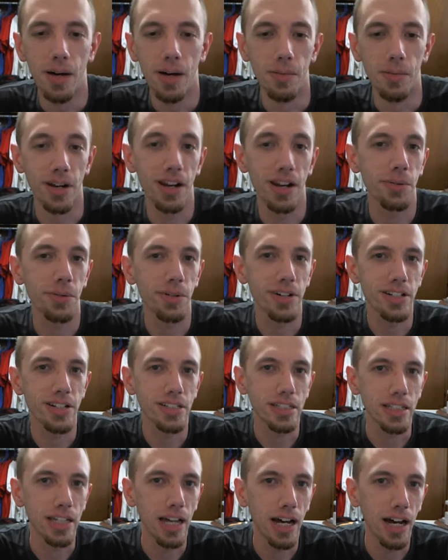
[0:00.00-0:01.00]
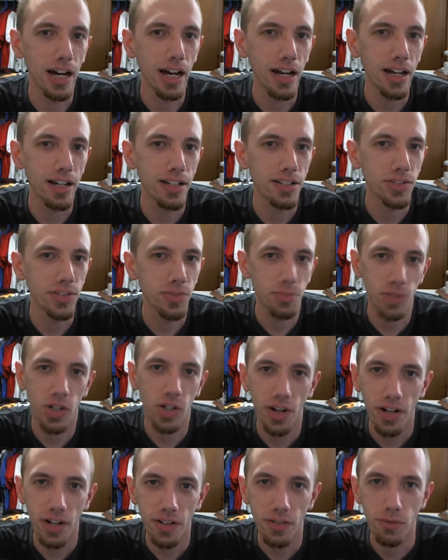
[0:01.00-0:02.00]
But anyways, it's from the
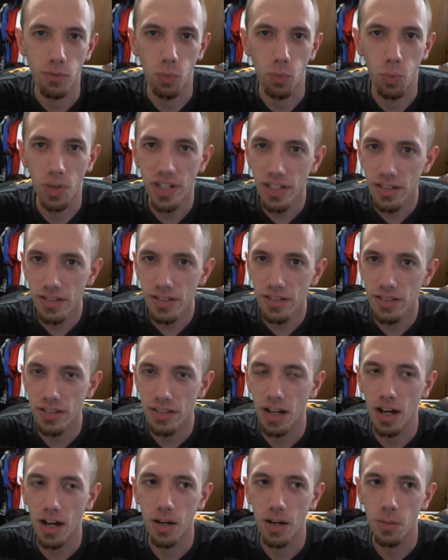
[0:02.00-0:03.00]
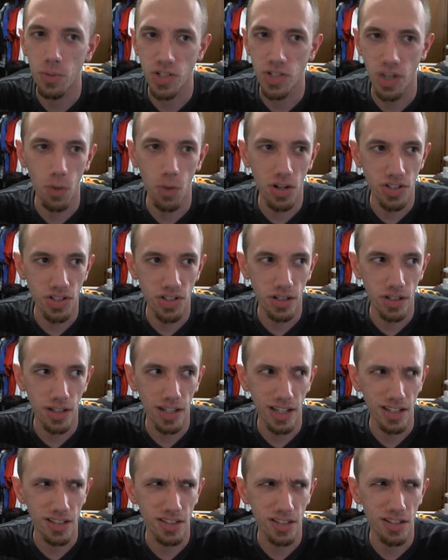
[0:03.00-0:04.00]
creator of Weeds, which I watched
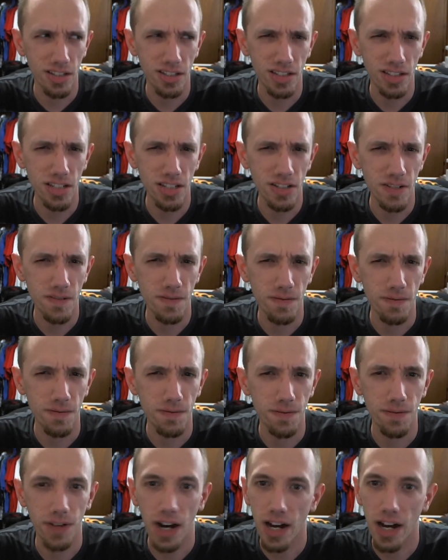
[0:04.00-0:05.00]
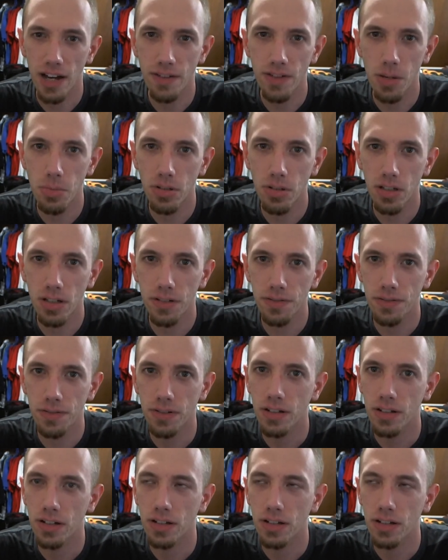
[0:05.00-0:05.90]
to season 5, I believe.